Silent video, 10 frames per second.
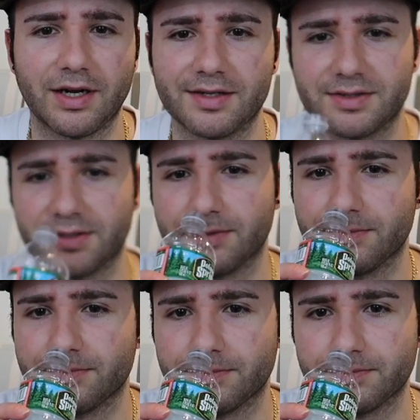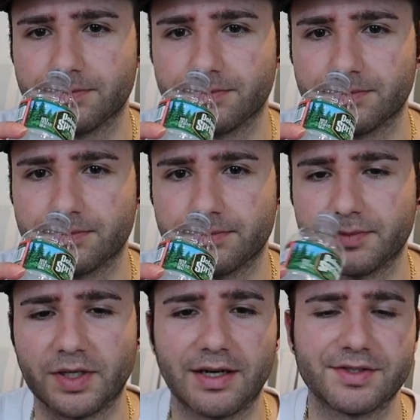It honestly
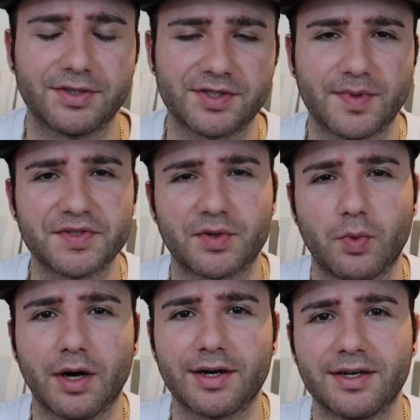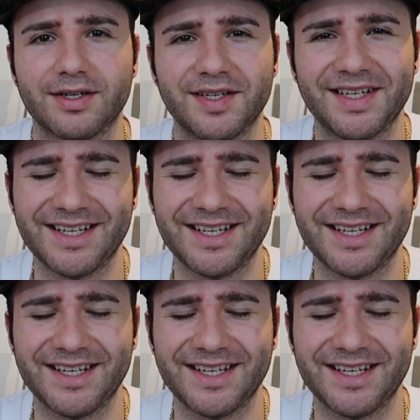just smells like water.